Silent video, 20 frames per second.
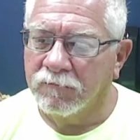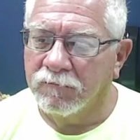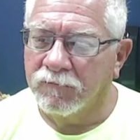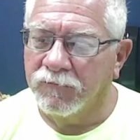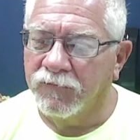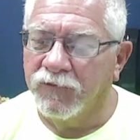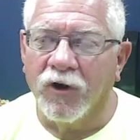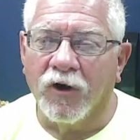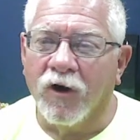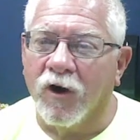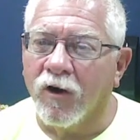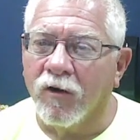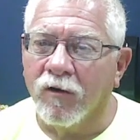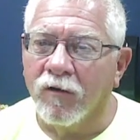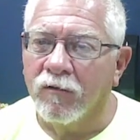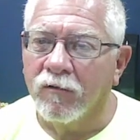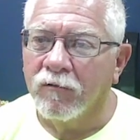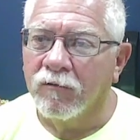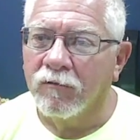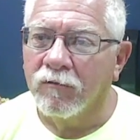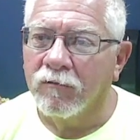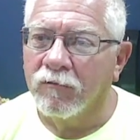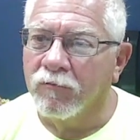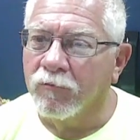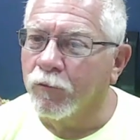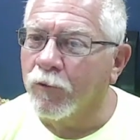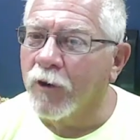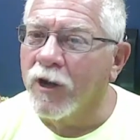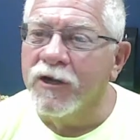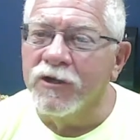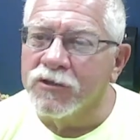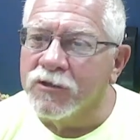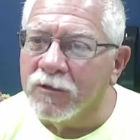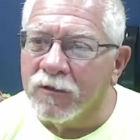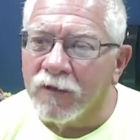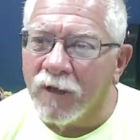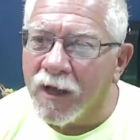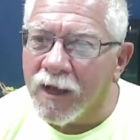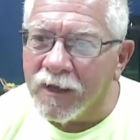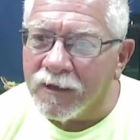there are
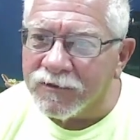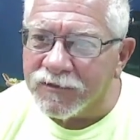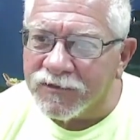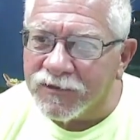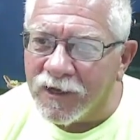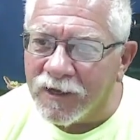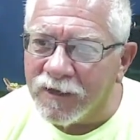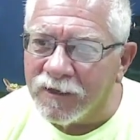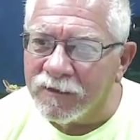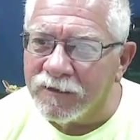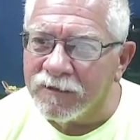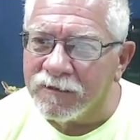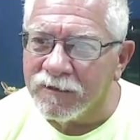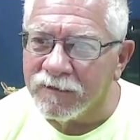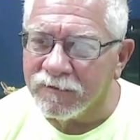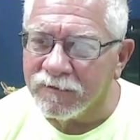racial outsiders,